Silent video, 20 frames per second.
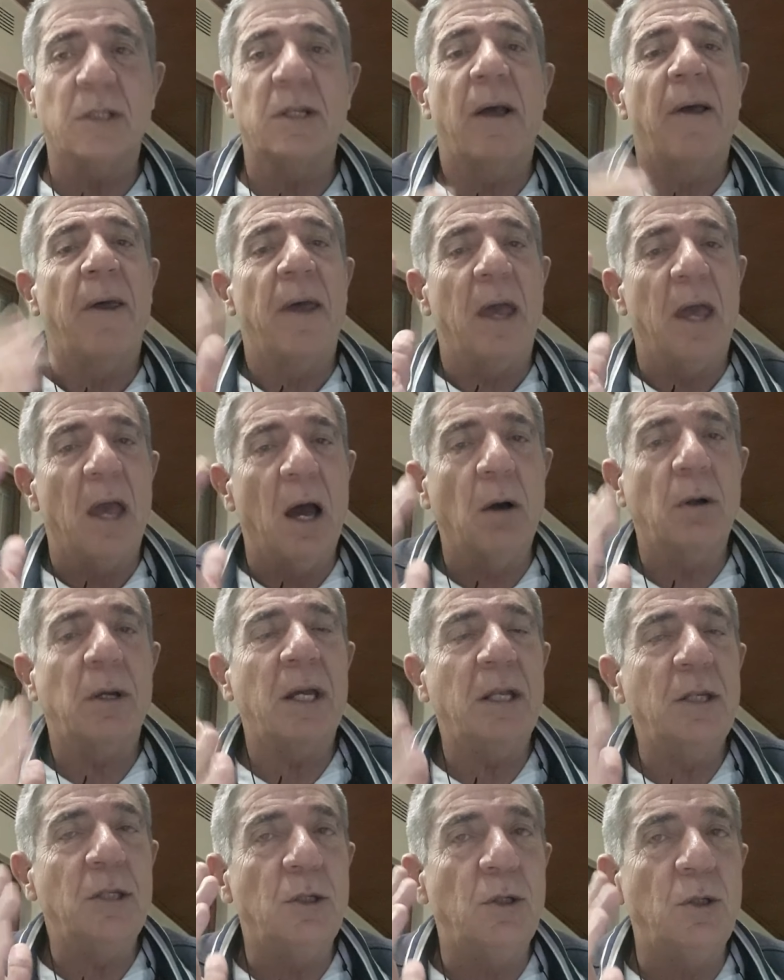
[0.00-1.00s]
how
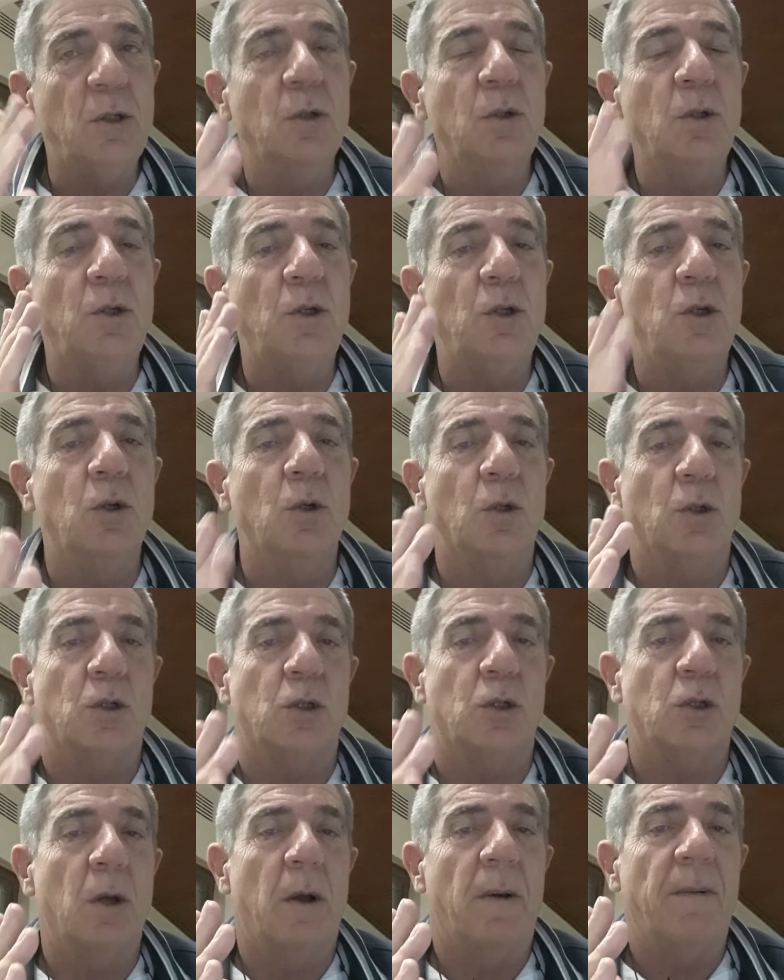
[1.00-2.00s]
can you use
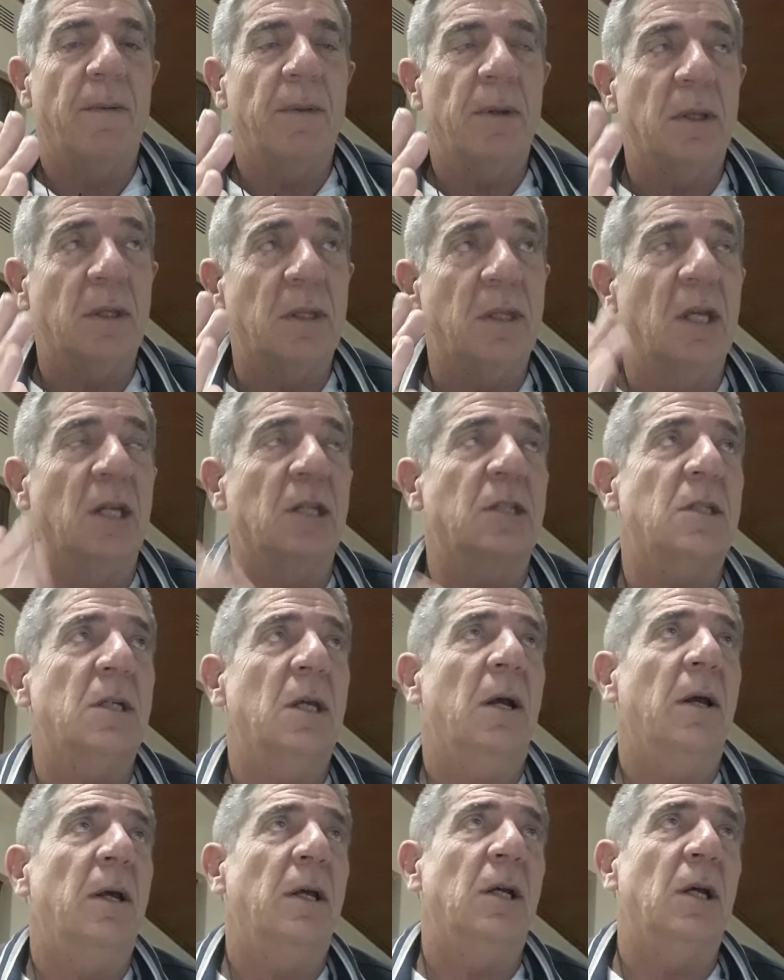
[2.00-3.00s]
this
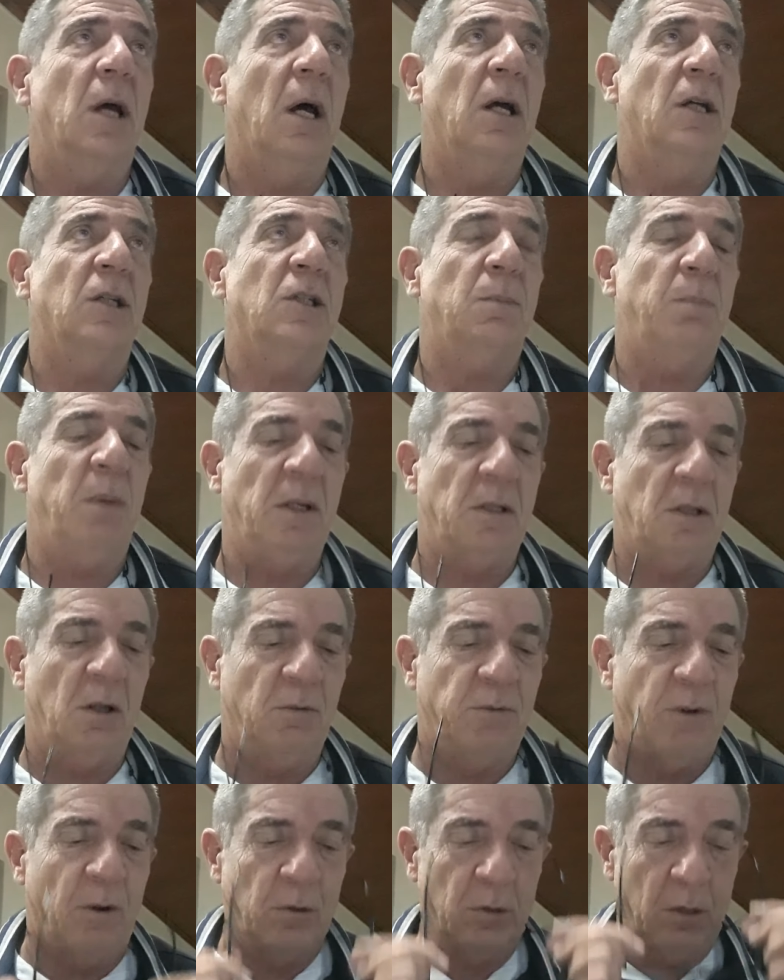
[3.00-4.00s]

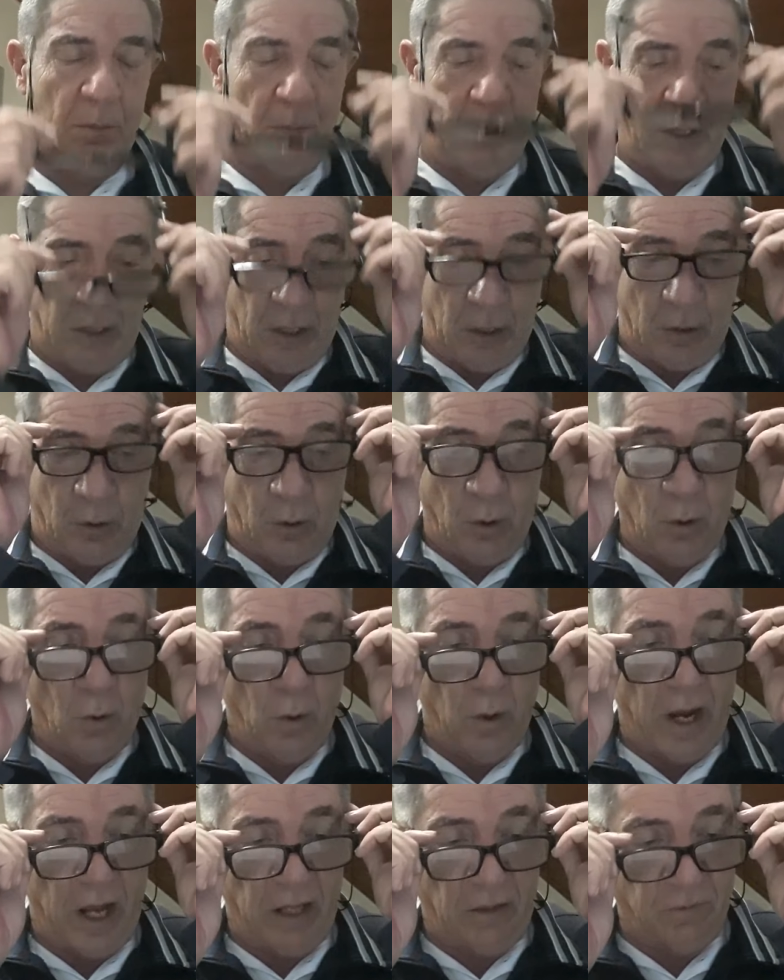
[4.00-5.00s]
spectrophotometer to your
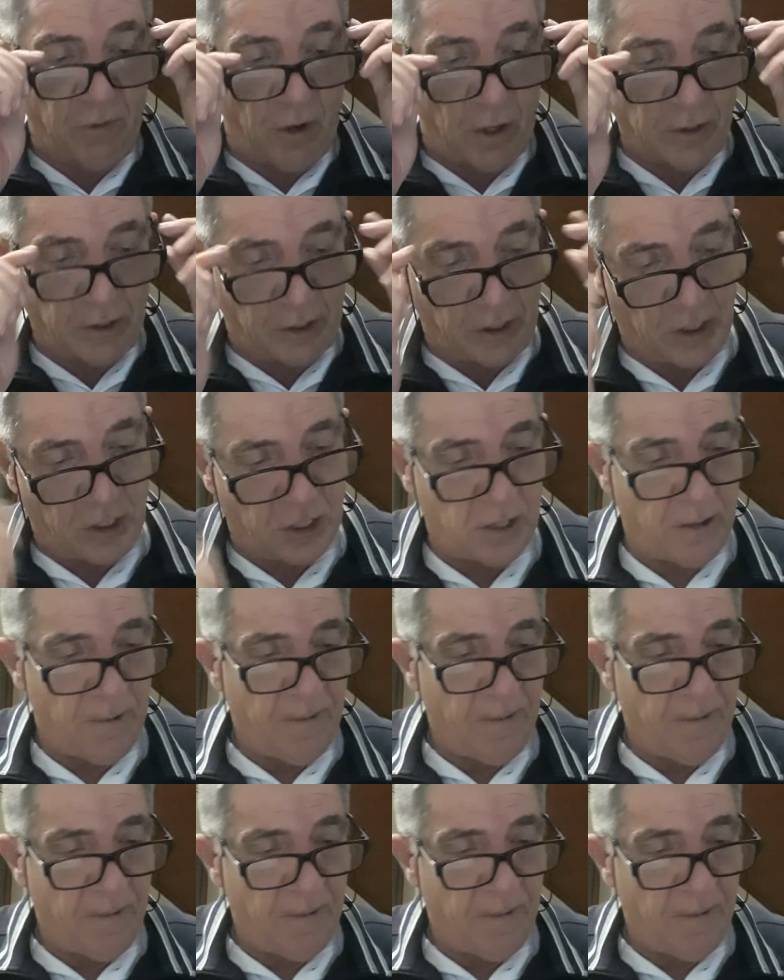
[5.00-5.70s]
advantage?